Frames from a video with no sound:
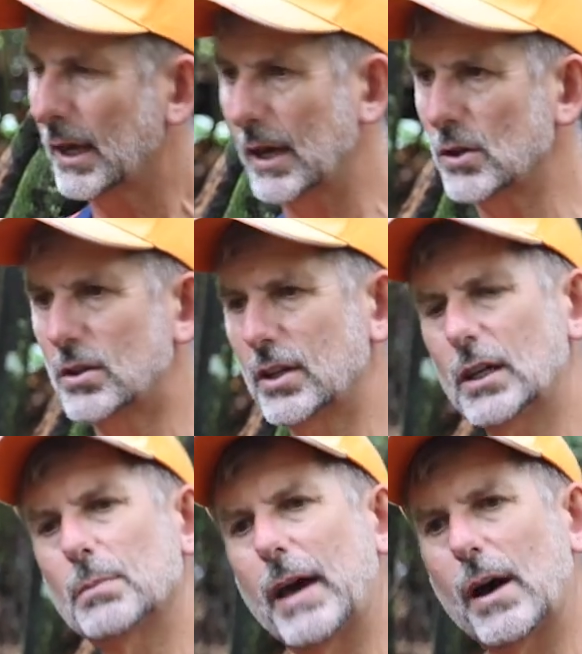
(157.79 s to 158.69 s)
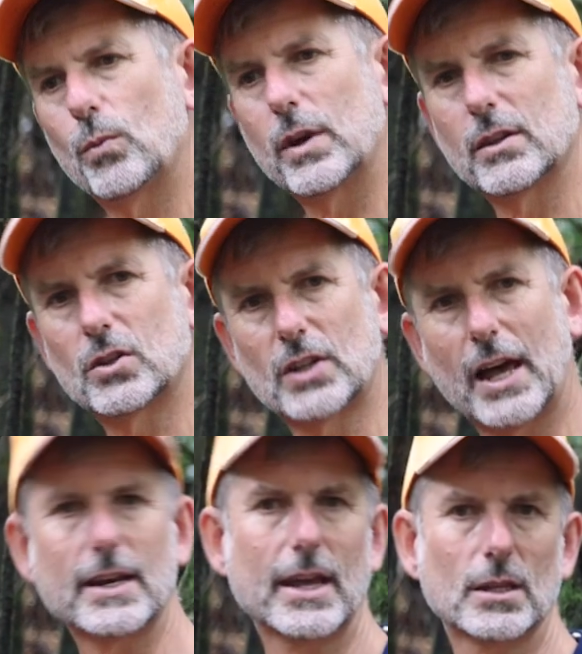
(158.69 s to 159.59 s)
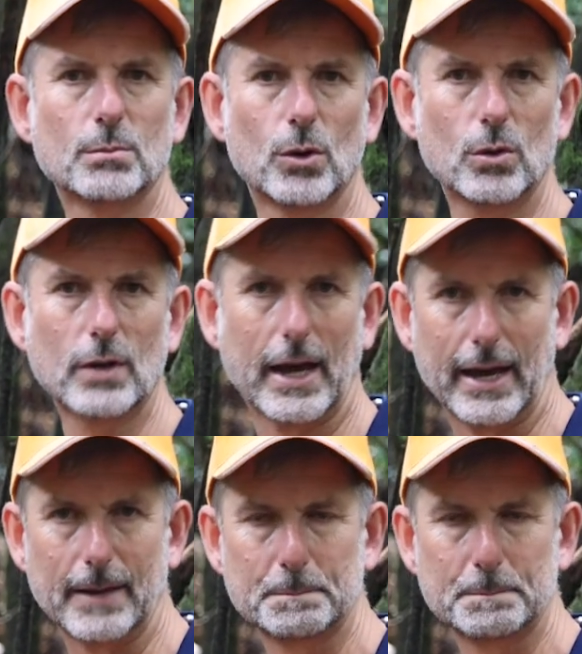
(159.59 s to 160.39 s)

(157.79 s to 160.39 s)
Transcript: is think about where the sun and the moon are.